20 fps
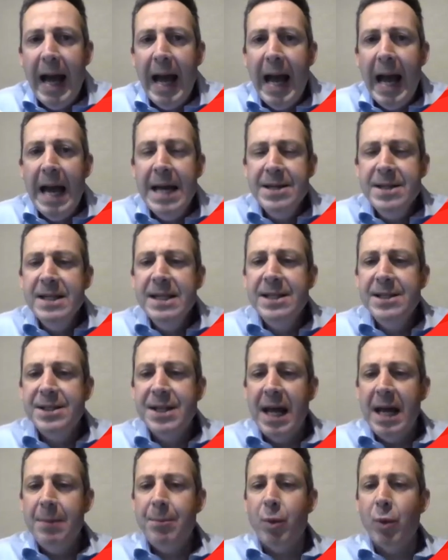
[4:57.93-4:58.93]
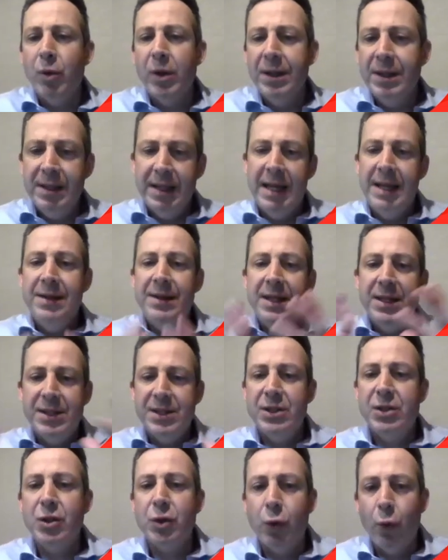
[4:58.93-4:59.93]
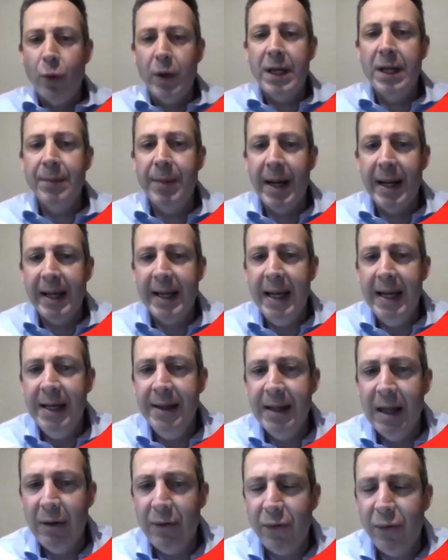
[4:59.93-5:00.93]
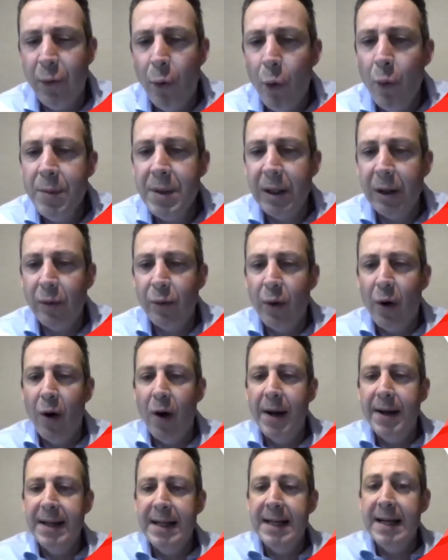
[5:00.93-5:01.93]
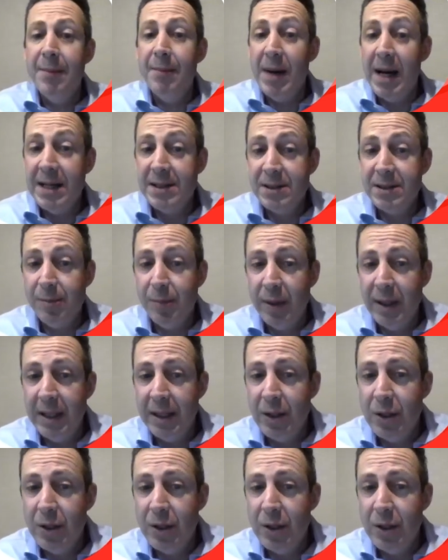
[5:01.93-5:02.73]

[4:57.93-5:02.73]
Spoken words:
As an example, and this is talking about getting that formula right in our master plan